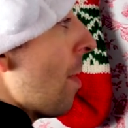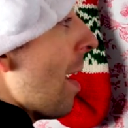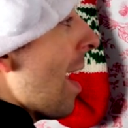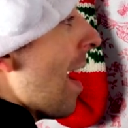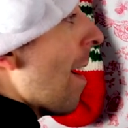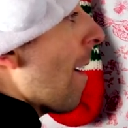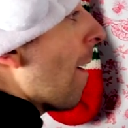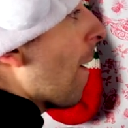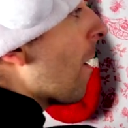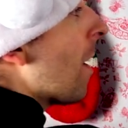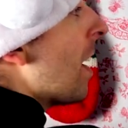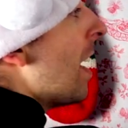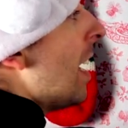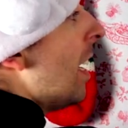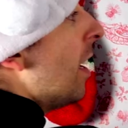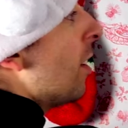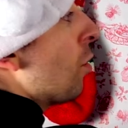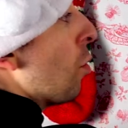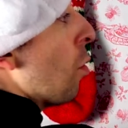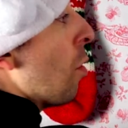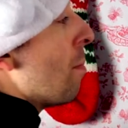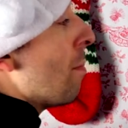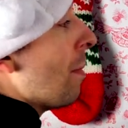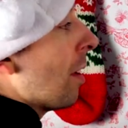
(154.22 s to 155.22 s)
pair,
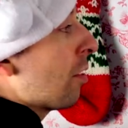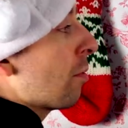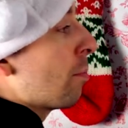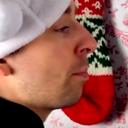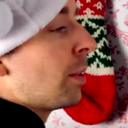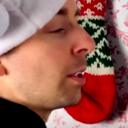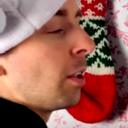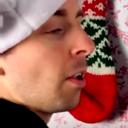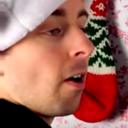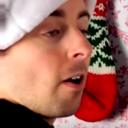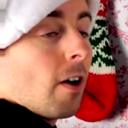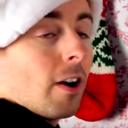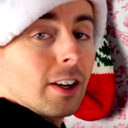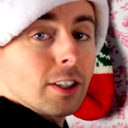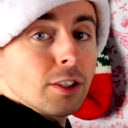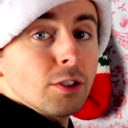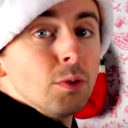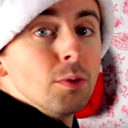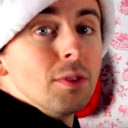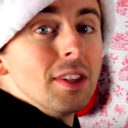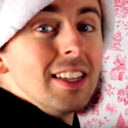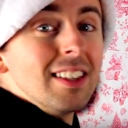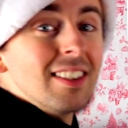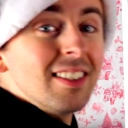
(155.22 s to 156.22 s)
so it must belong
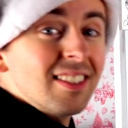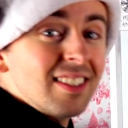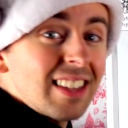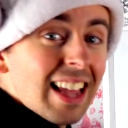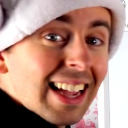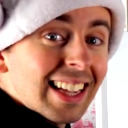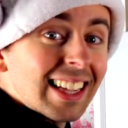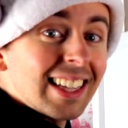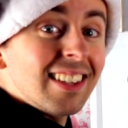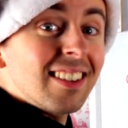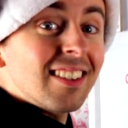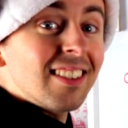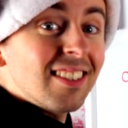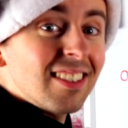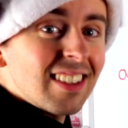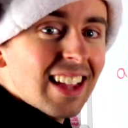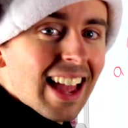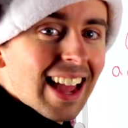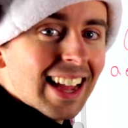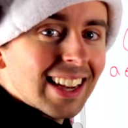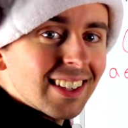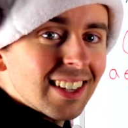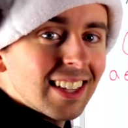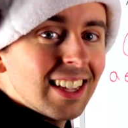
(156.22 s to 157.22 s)
to the second
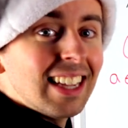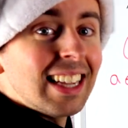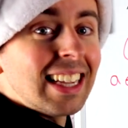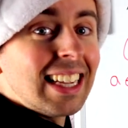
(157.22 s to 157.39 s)
set